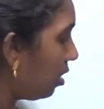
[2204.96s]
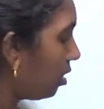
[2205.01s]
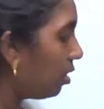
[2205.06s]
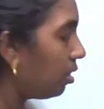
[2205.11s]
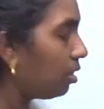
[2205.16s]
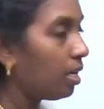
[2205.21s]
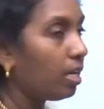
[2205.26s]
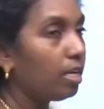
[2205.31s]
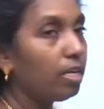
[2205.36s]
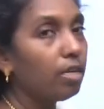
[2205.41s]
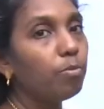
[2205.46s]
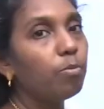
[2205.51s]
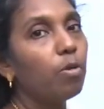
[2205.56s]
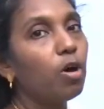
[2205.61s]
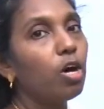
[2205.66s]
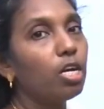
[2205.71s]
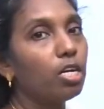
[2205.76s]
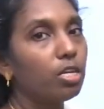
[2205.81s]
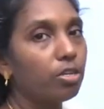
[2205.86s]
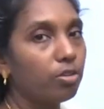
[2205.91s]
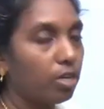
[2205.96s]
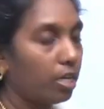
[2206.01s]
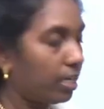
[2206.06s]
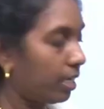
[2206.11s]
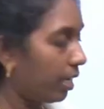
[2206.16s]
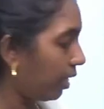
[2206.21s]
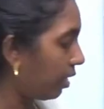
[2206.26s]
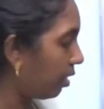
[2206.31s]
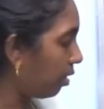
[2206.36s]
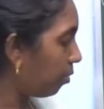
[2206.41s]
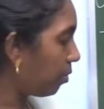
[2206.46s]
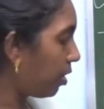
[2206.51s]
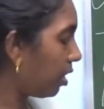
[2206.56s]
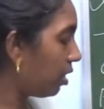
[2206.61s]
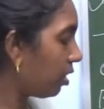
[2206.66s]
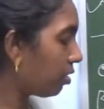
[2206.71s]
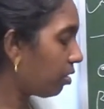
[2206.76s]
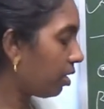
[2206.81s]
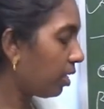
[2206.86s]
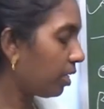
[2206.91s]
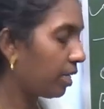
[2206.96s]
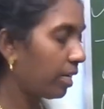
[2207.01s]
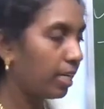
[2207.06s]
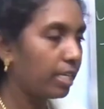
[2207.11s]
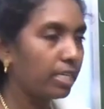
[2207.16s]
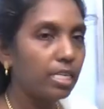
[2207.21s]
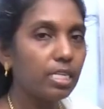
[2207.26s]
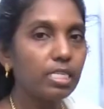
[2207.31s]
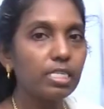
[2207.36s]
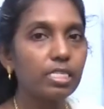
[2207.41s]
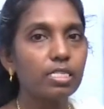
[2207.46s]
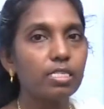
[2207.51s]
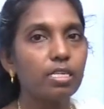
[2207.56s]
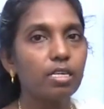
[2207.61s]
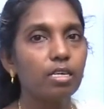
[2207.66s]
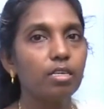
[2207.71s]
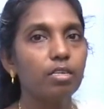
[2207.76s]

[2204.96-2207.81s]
Then molecular technique. Molecular techniques,